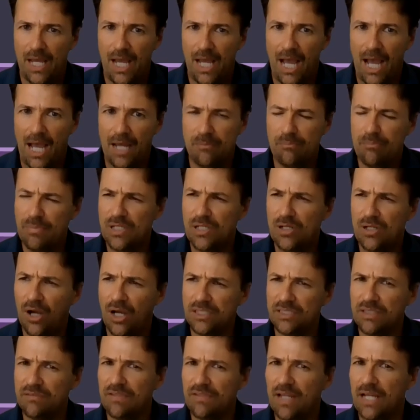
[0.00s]
And
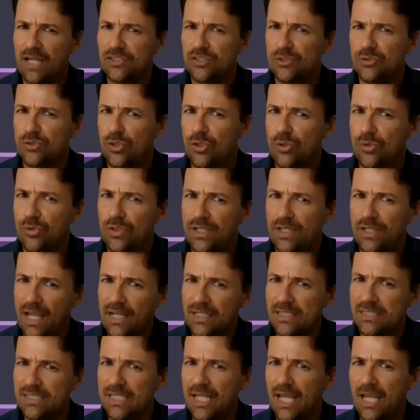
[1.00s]
because of that, you know,
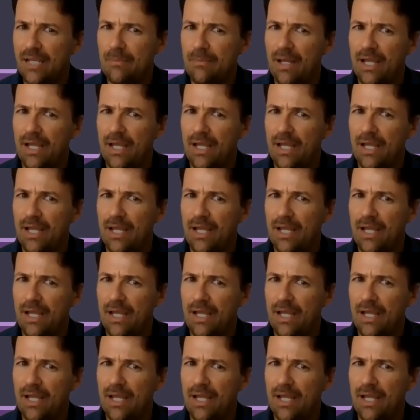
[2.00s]
next time